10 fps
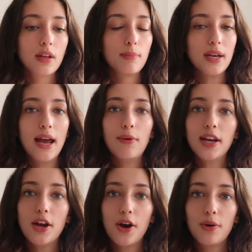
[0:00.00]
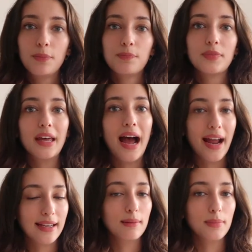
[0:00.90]
But now I know that
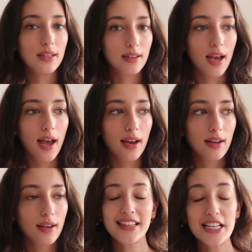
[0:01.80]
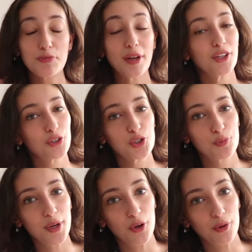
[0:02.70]
I can be the guide. That's my little
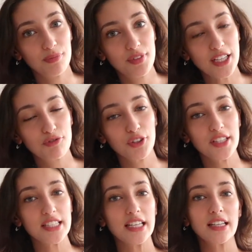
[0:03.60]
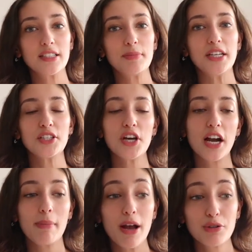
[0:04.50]
spiel. Thanks for listening to me
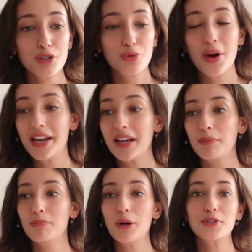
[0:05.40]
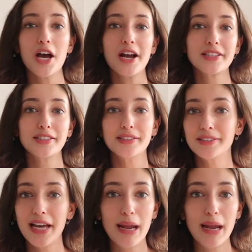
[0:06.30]
talk about sweating, Botox, and